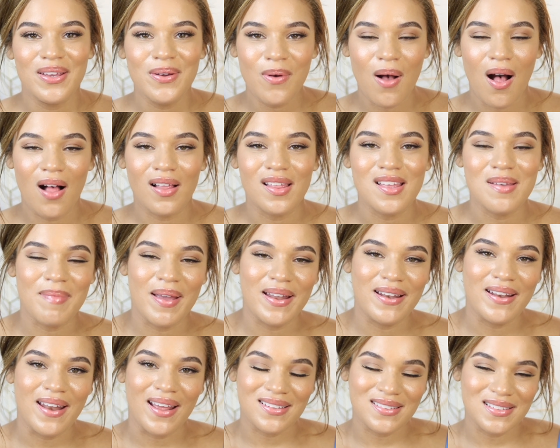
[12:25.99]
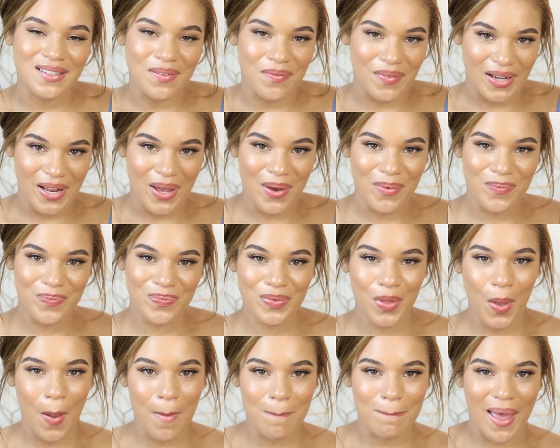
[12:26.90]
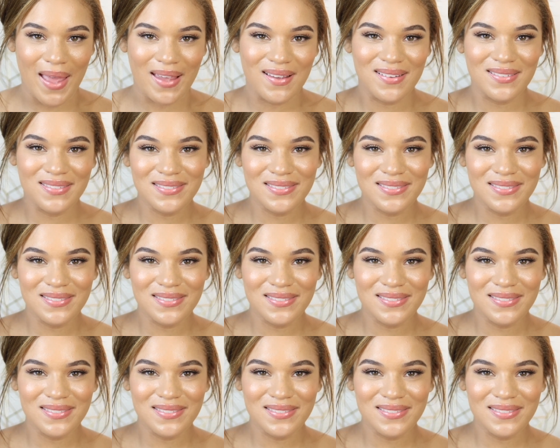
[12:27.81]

you all in my next video. Bye!